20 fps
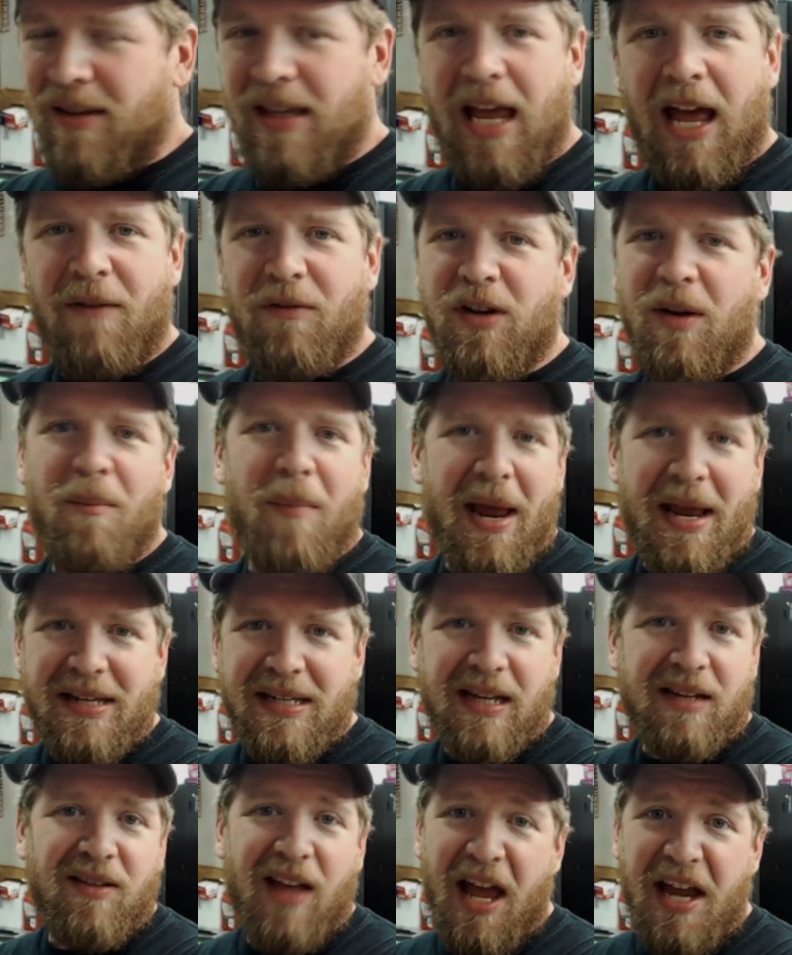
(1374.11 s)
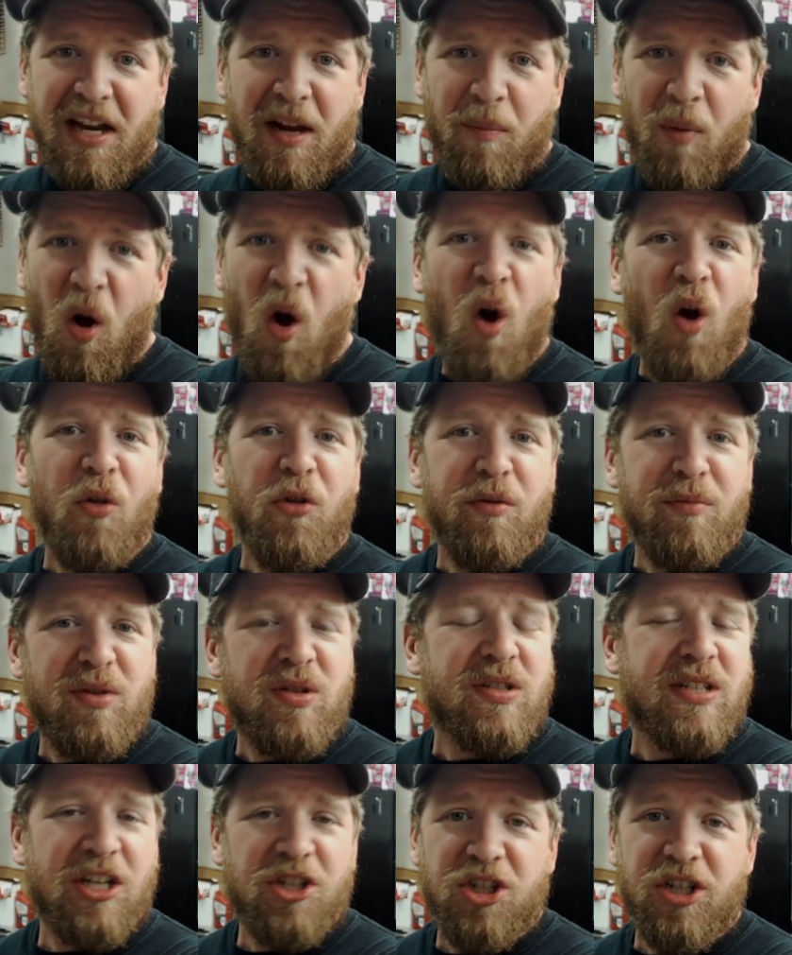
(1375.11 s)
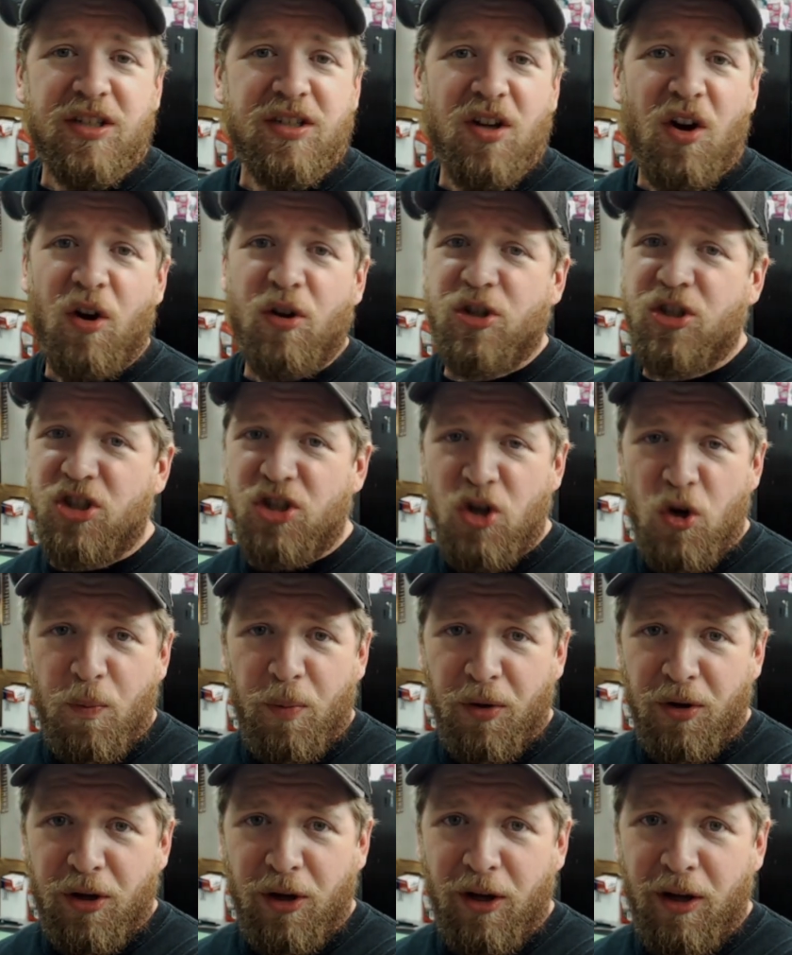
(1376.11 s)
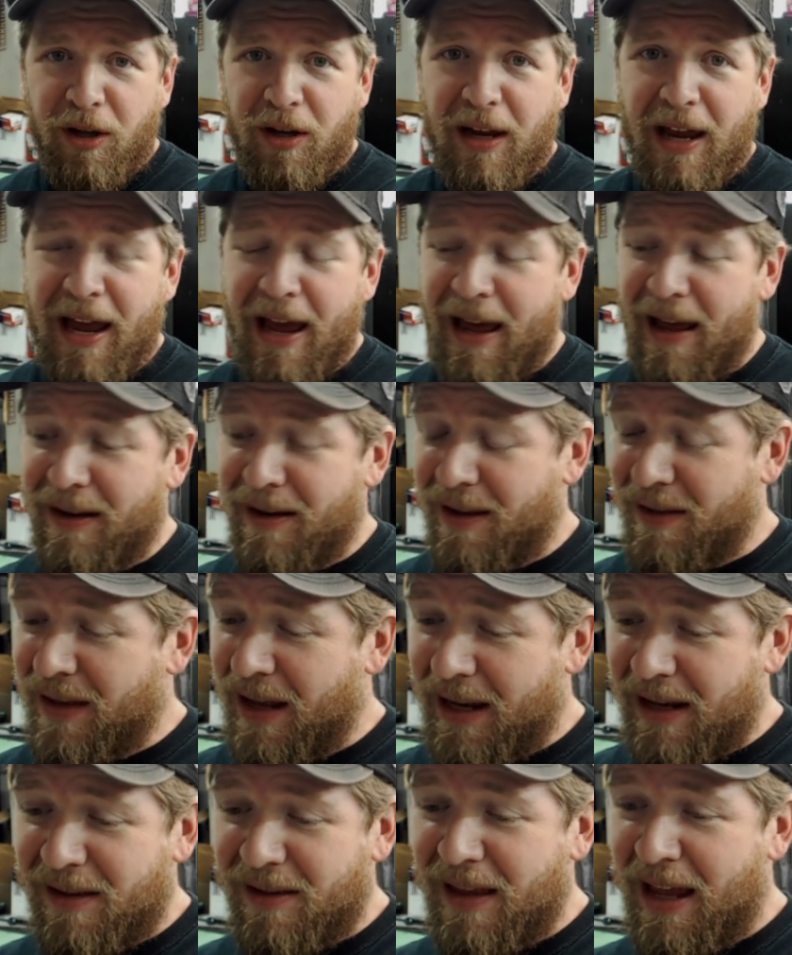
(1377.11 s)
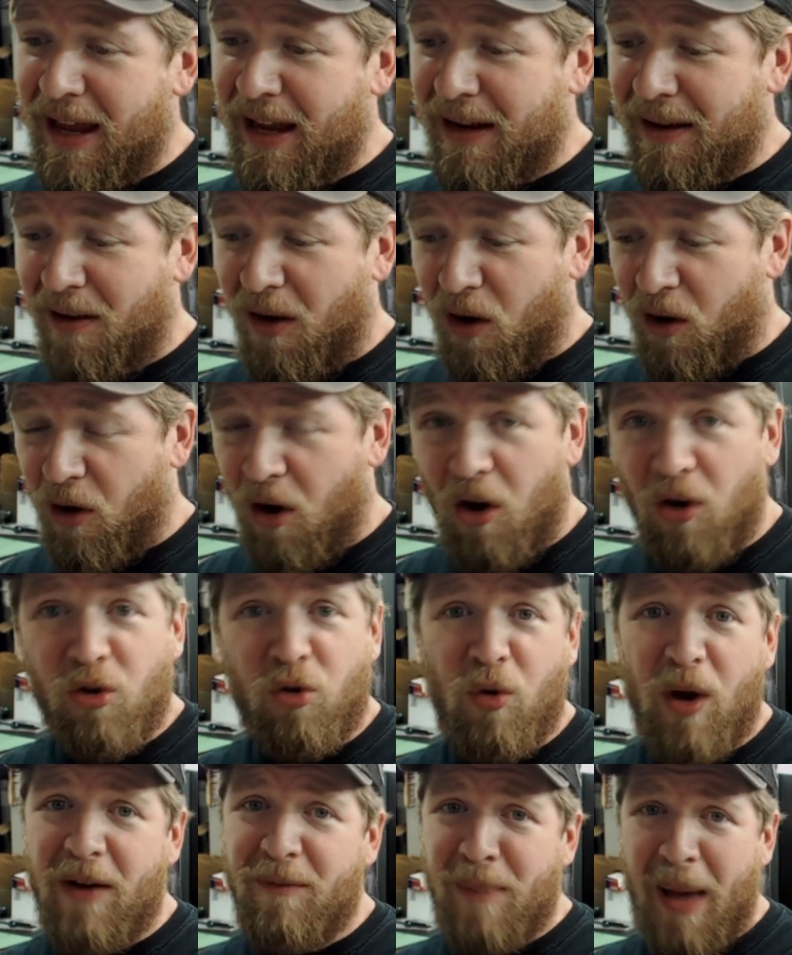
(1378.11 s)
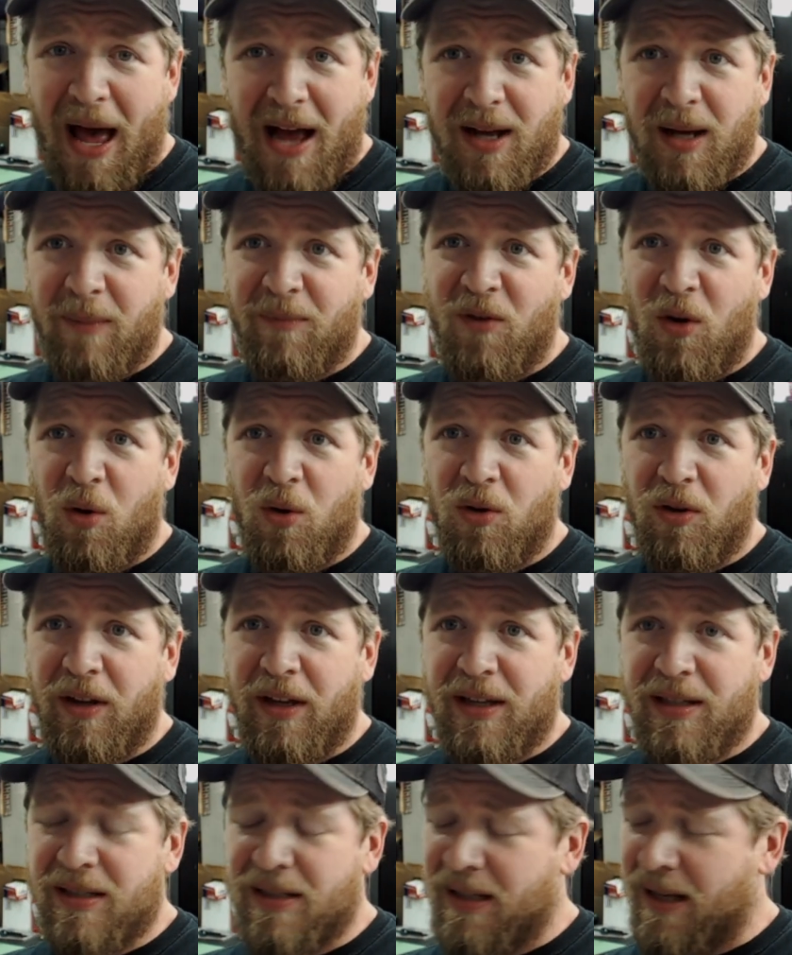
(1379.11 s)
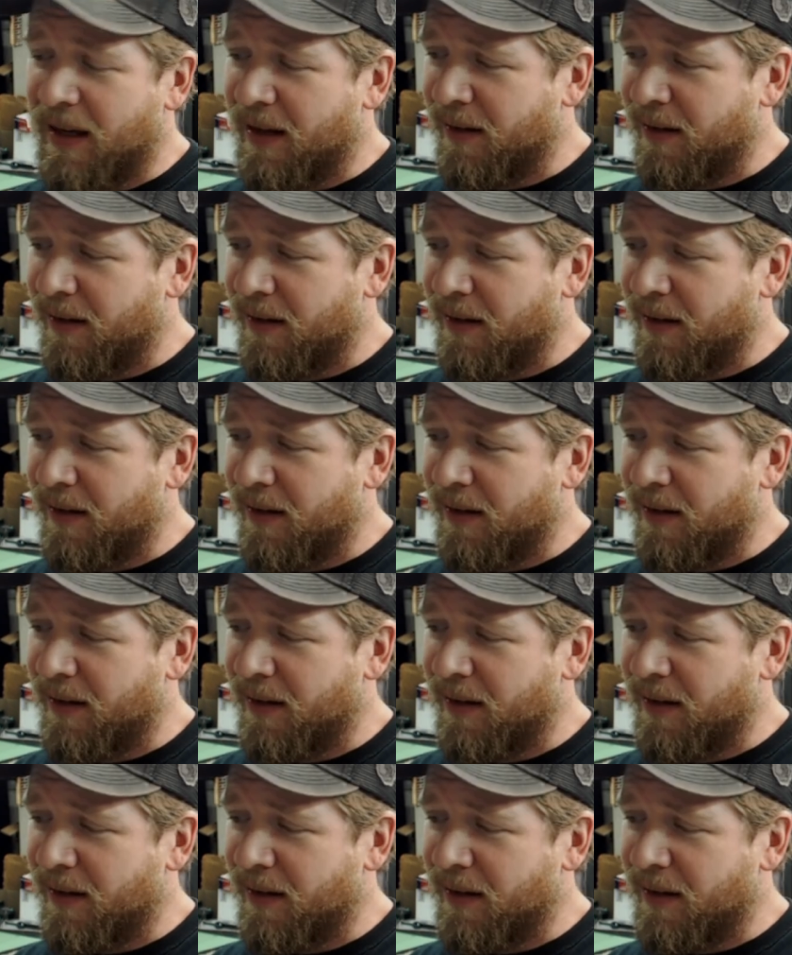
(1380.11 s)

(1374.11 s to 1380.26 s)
They have an amazing lineup. All their musicians are super good, and they, they are all great backup vocalists.